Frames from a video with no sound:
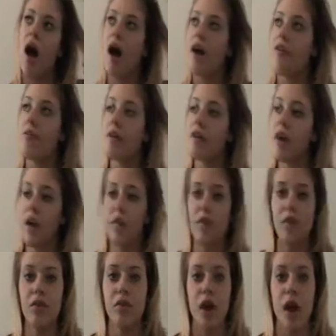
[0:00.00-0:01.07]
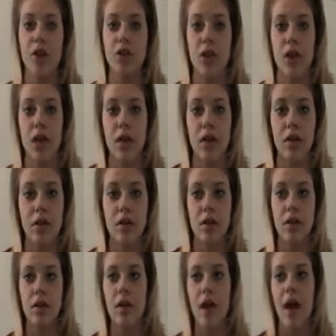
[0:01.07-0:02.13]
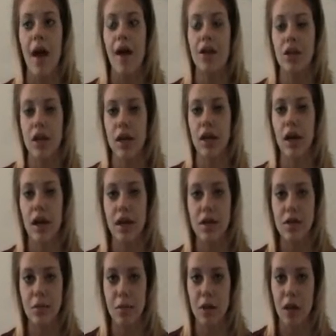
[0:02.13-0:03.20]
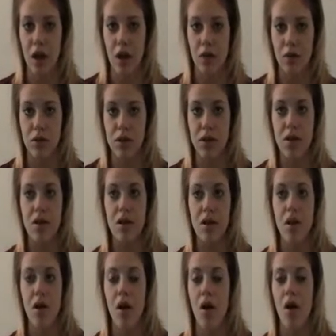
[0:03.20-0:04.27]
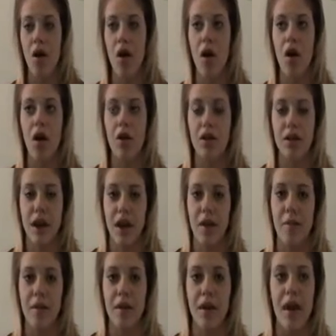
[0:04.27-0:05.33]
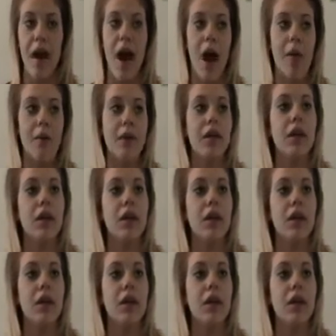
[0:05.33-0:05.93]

I've been craving fried chicken and chicken nuggets from McDonald's all the time. I will